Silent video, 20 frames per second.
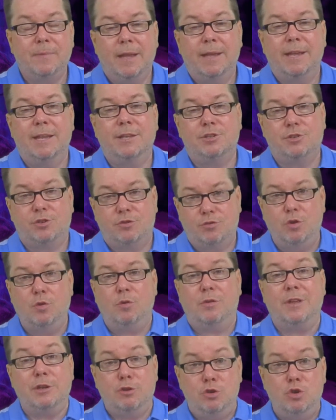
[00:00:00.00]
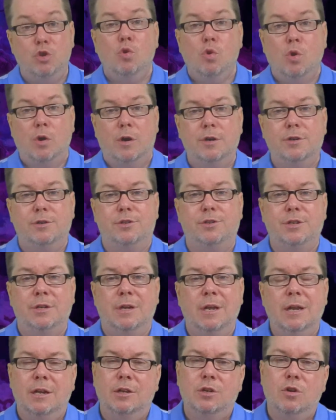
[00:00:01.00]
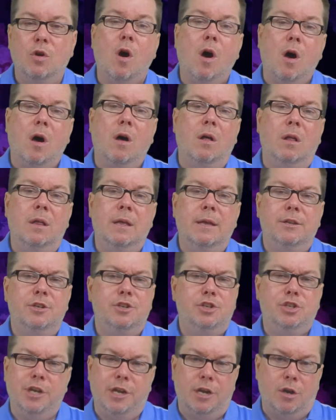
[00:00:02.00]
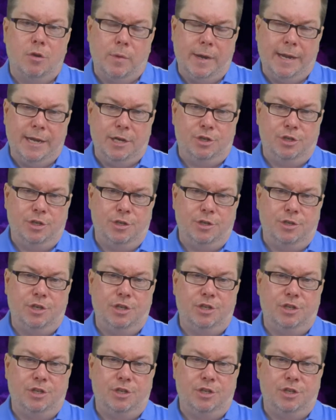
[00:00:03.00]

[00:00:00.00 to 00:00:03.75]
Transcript: his truth endures to all generations.